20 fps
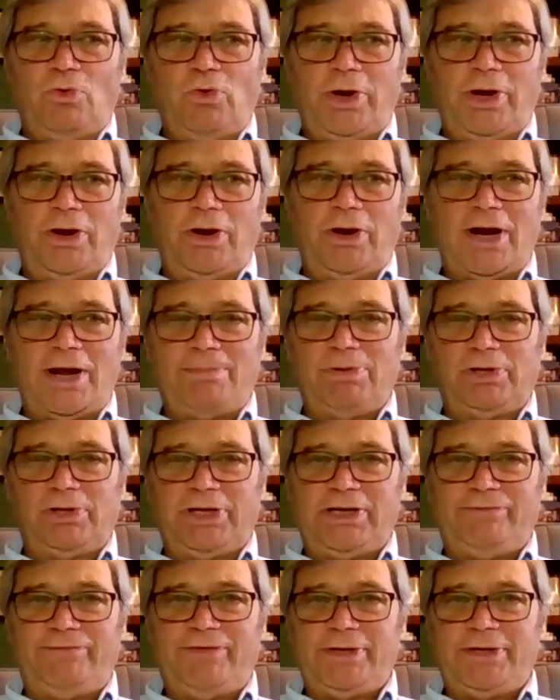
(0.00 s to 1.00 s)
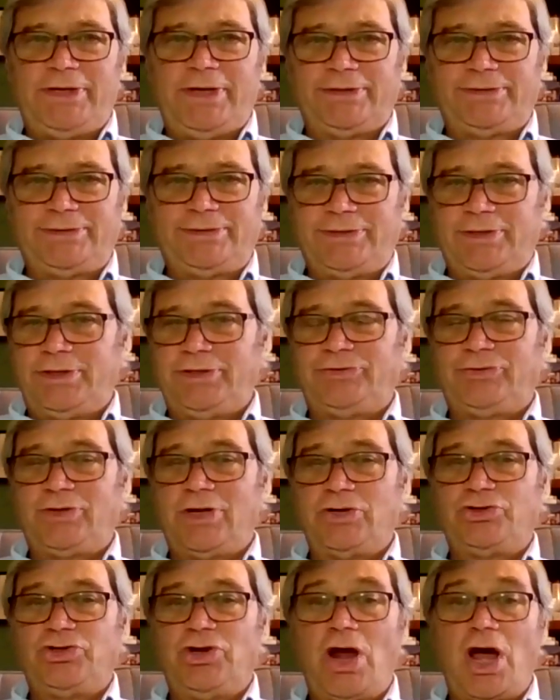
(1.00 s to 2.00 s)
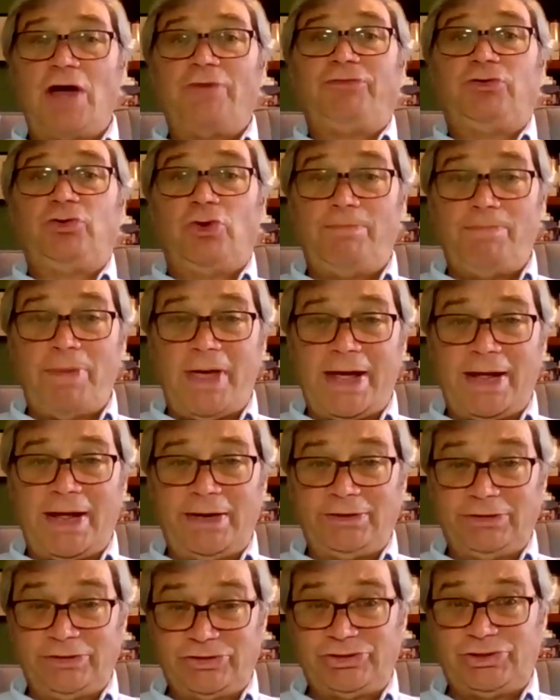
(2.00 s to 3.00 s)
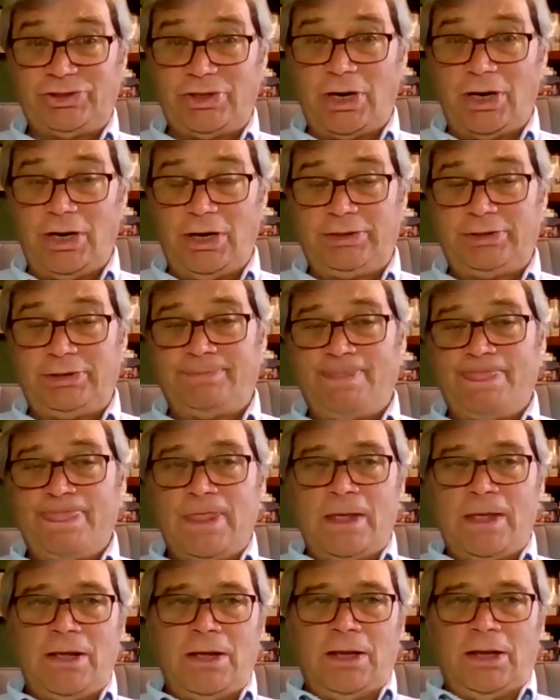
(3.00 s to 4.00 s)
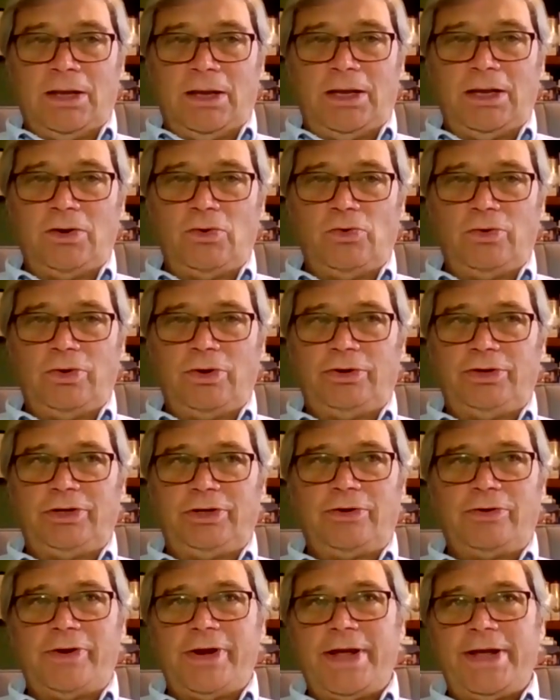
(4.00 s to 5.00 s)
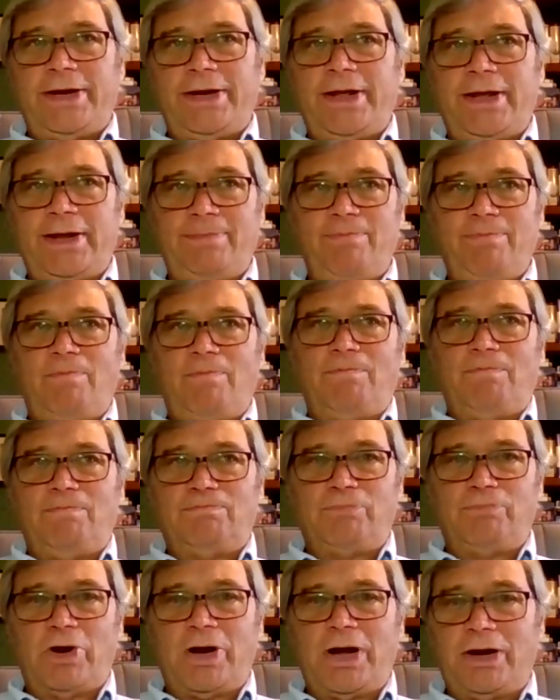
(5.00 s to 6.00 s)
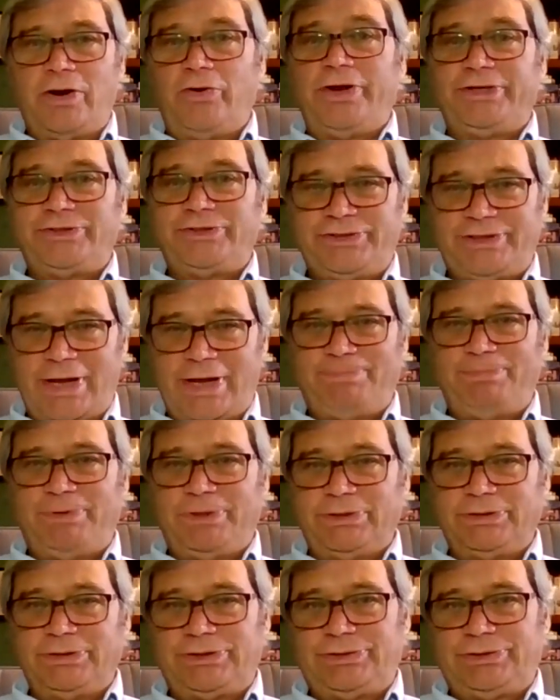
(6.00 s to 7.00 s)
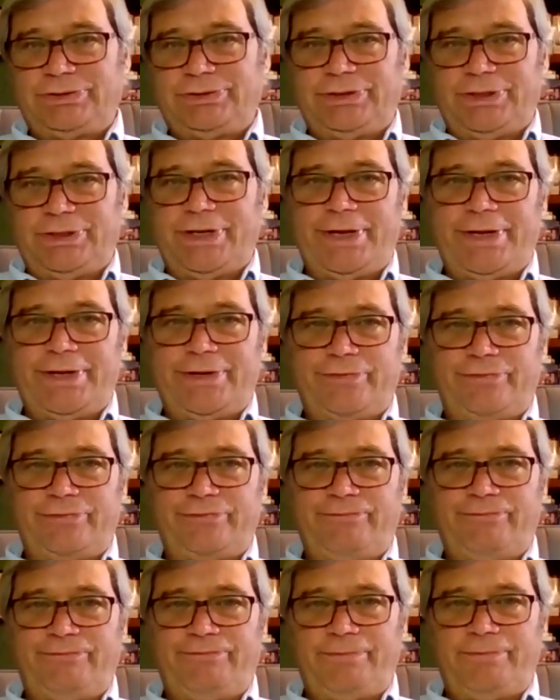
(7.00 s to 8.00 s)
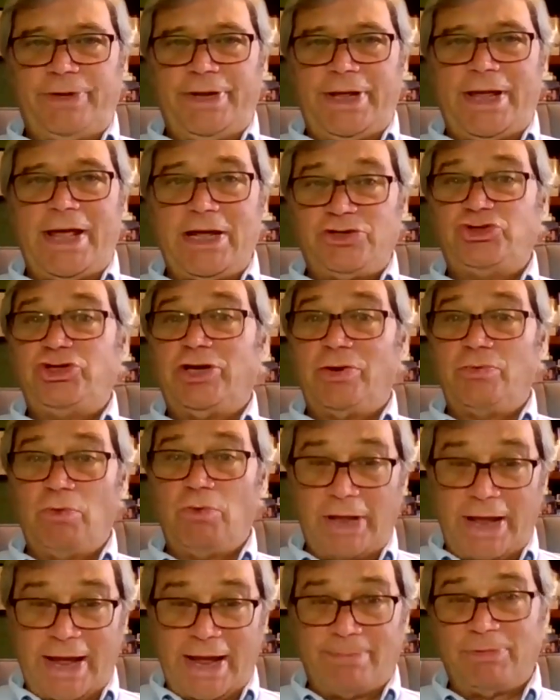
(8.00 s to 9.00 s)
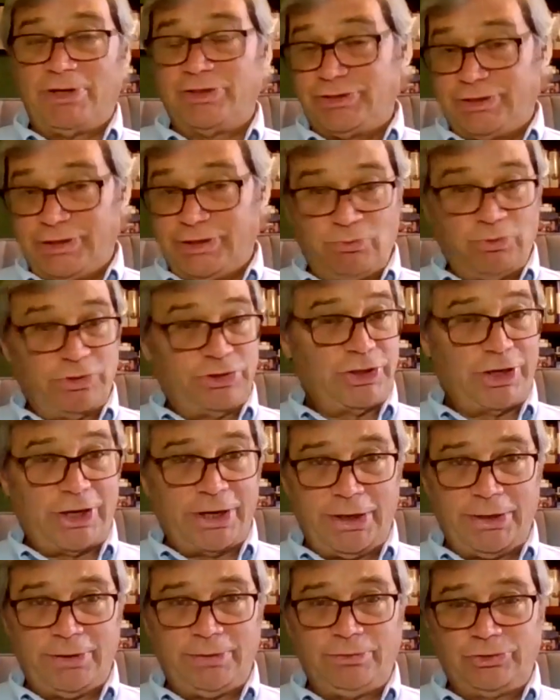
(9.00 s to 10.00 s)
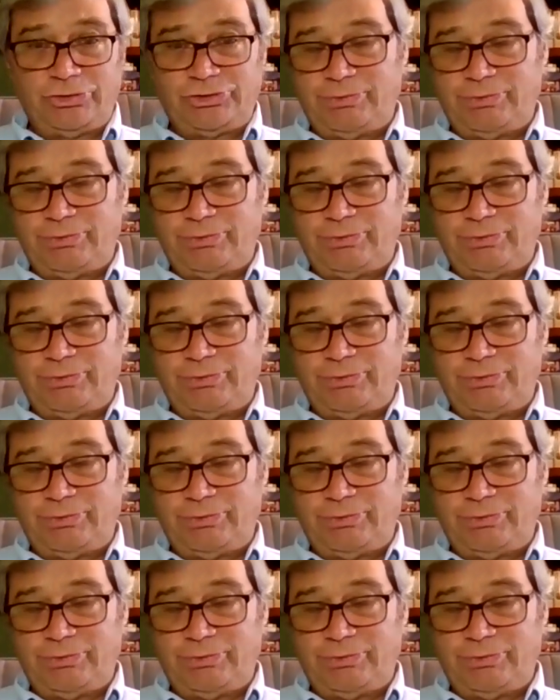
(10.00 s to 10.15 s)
where I believe he gets the discussion off to a bad start. In order to create a broader acceptance of a general amnesty, which I